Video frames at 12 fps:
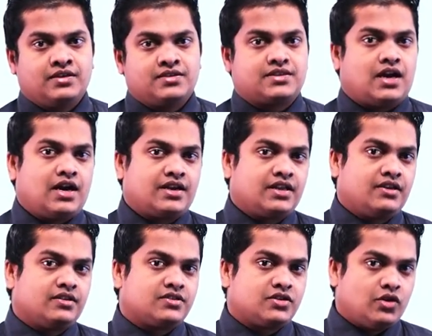
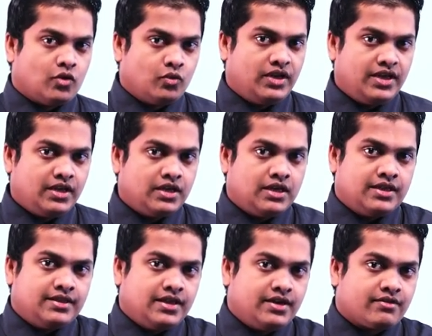starting slowly,
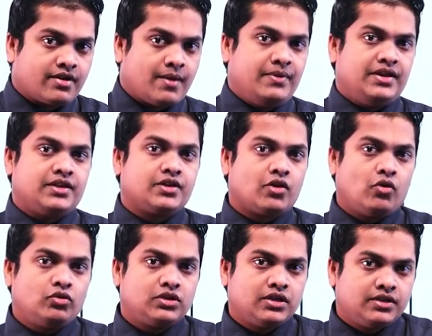then rapid
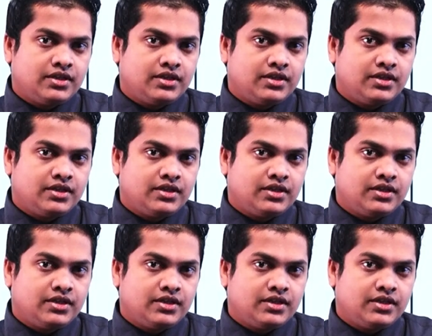growth,